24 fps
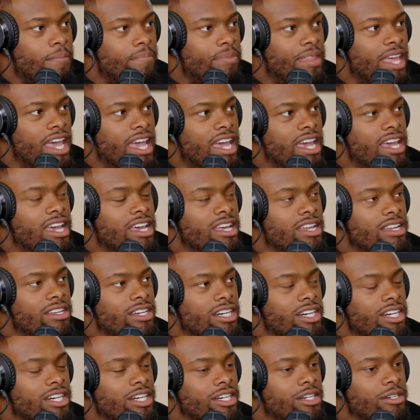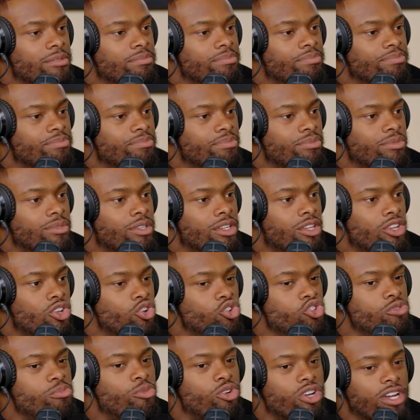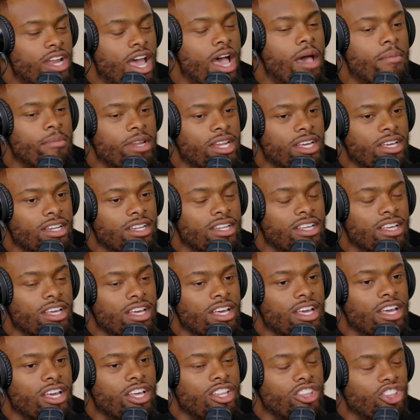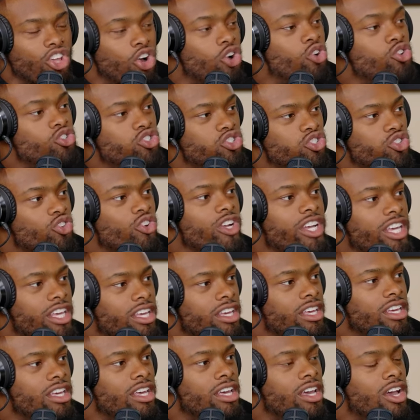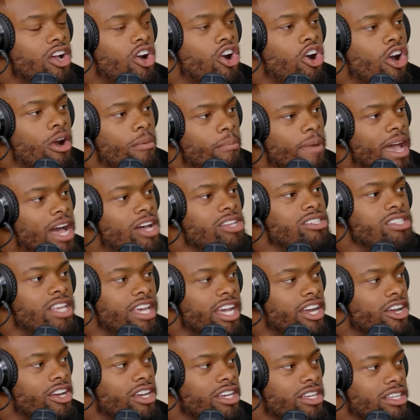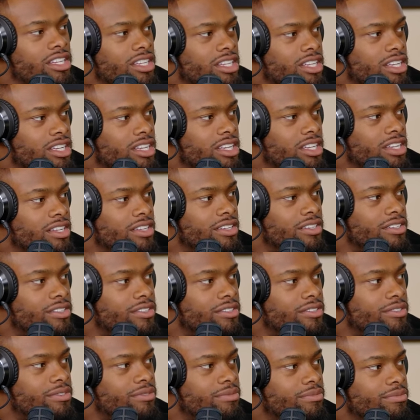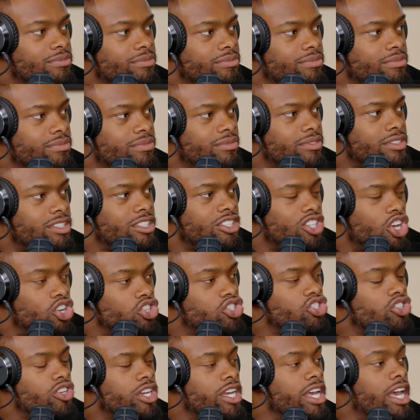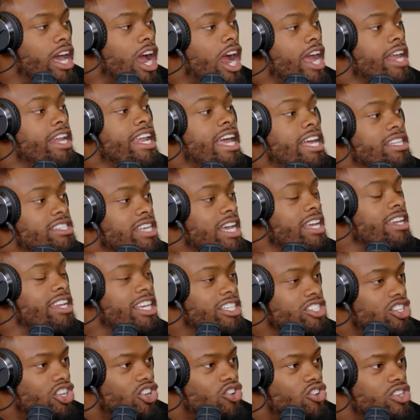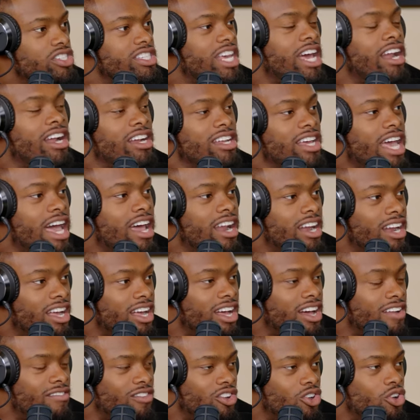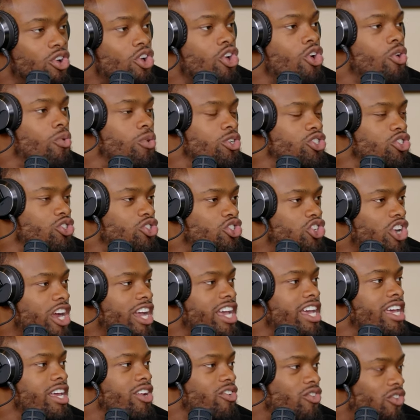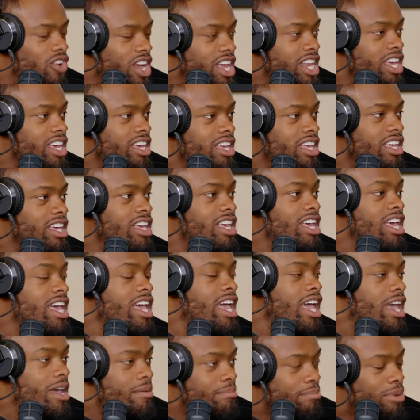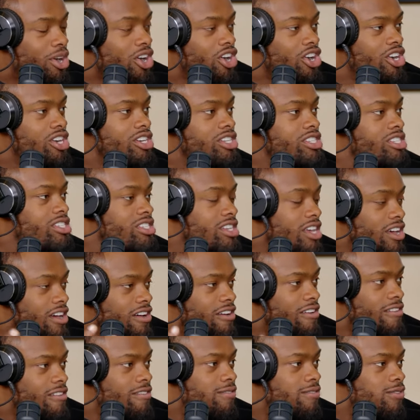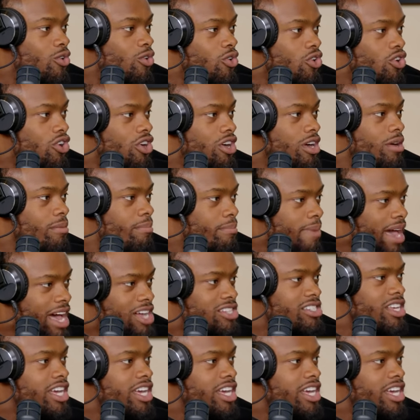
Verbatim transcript: And who's more dominant? Those three or Miles Garrett? Those three. Those three. All right, now take Dexter Lawrence out of the combo. Would you trade Reddick and Burns for Miles